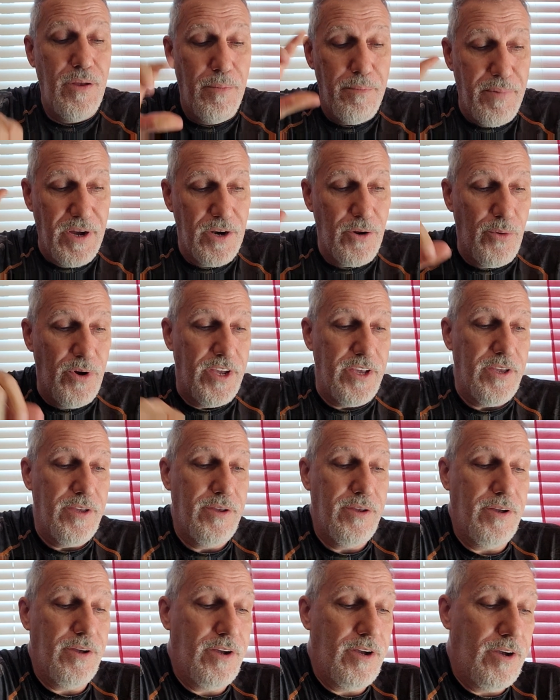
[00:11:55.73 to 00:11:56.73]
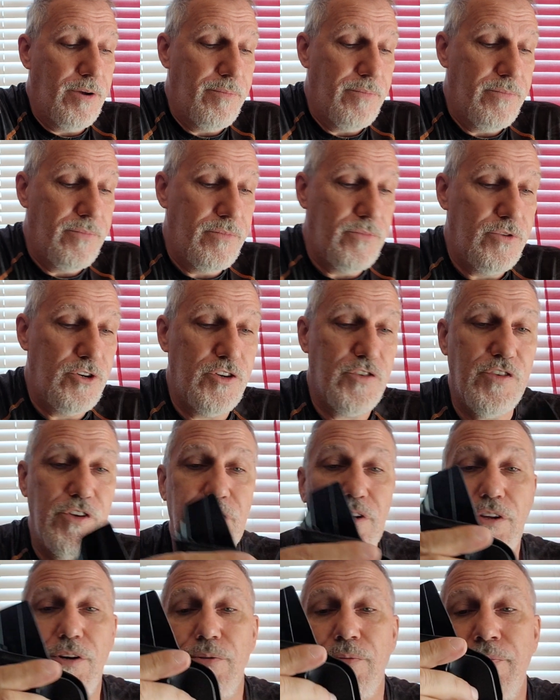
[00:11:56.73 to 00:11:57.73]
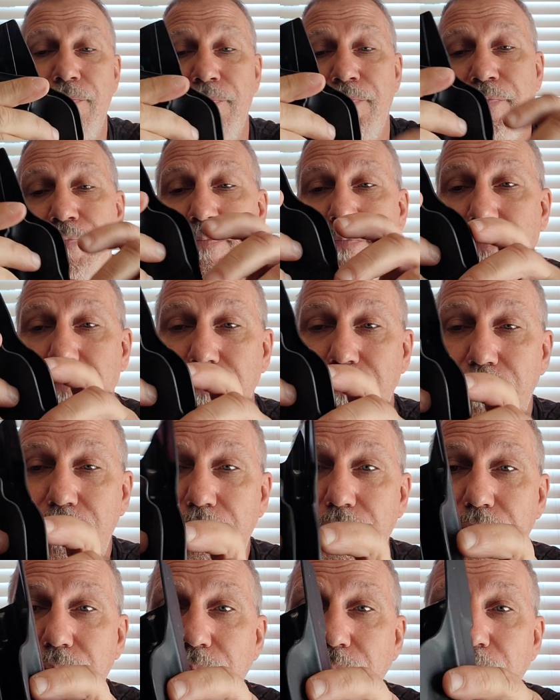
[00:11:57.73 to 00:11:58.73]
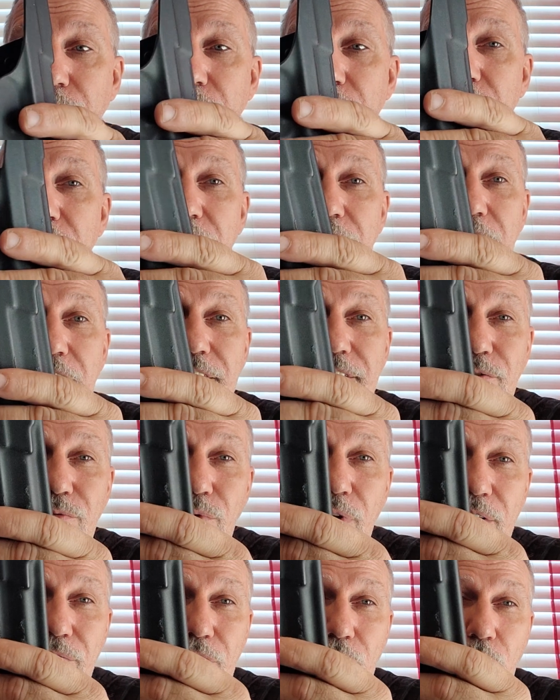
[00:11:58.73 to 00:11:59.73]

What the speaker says: By the way, just so you know, I do have a